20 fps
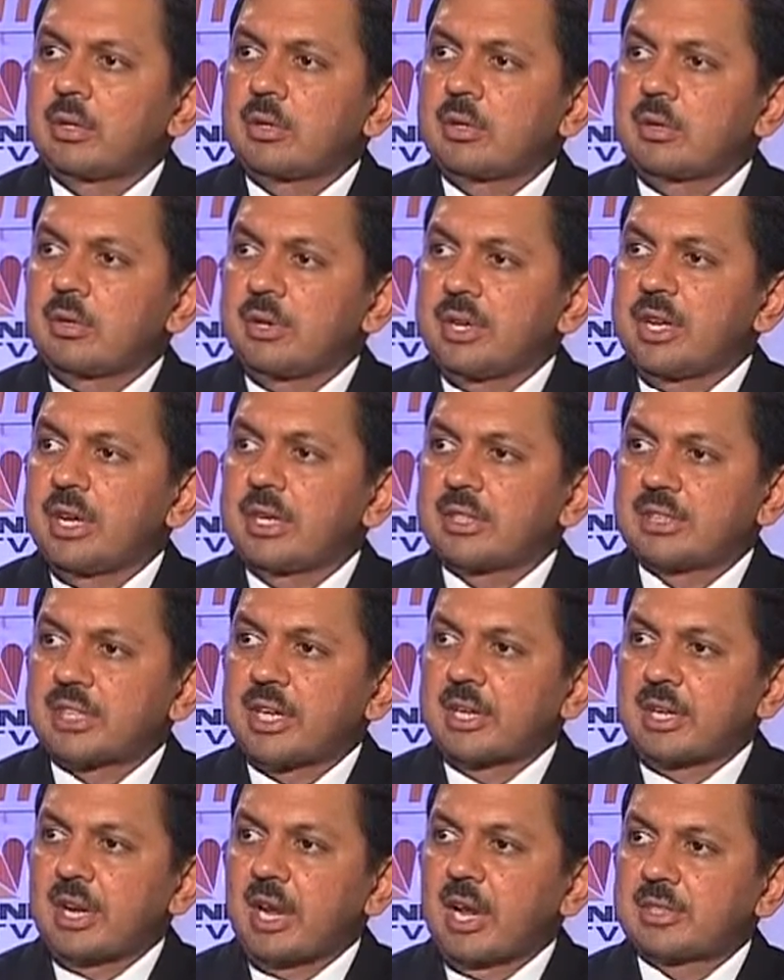3
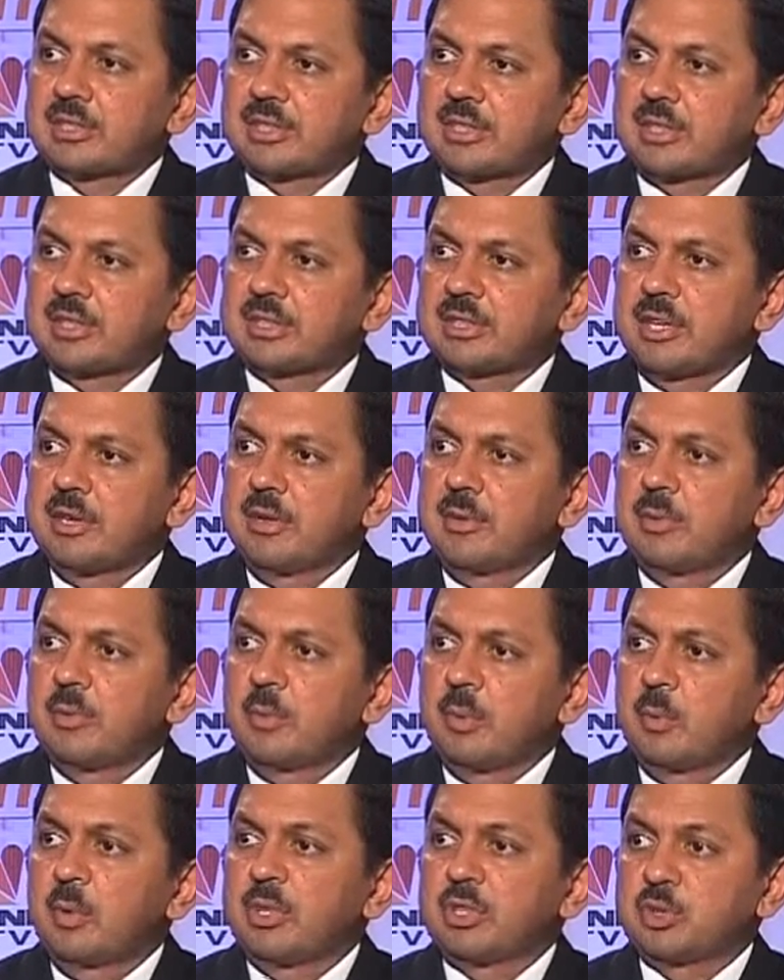asset classes in
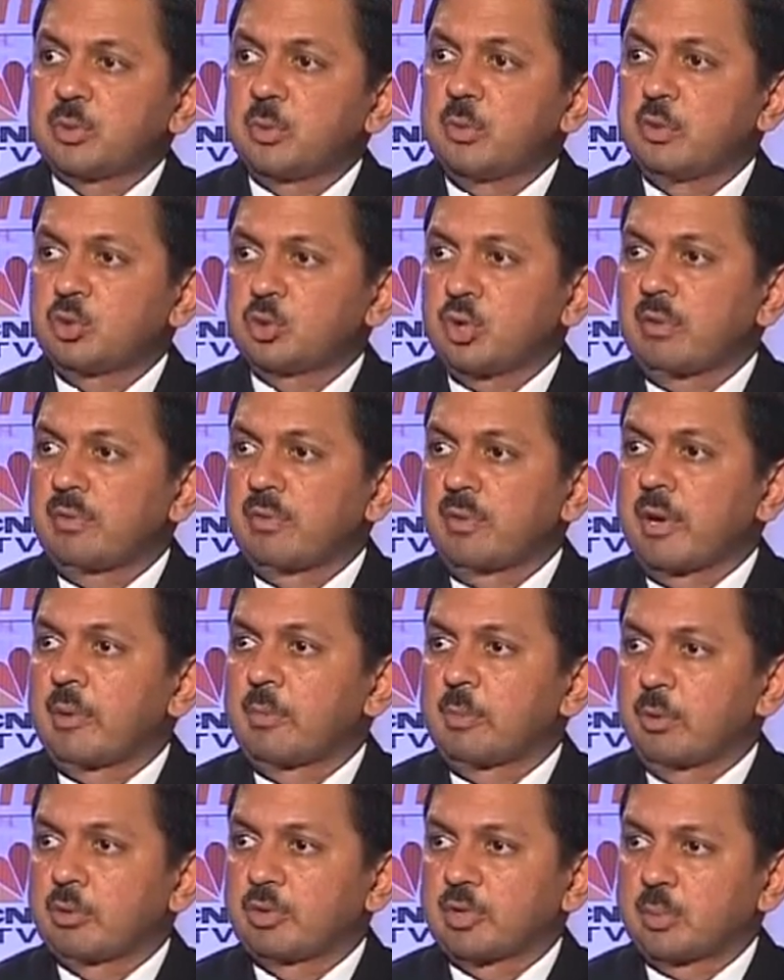which mutual fund
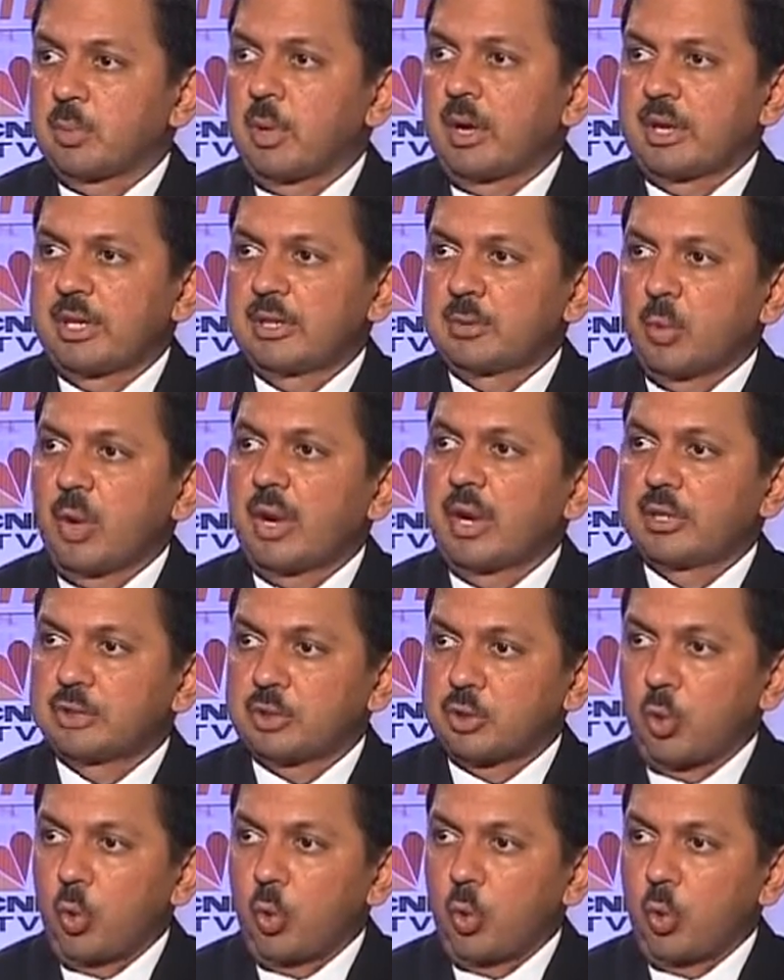puts money. One is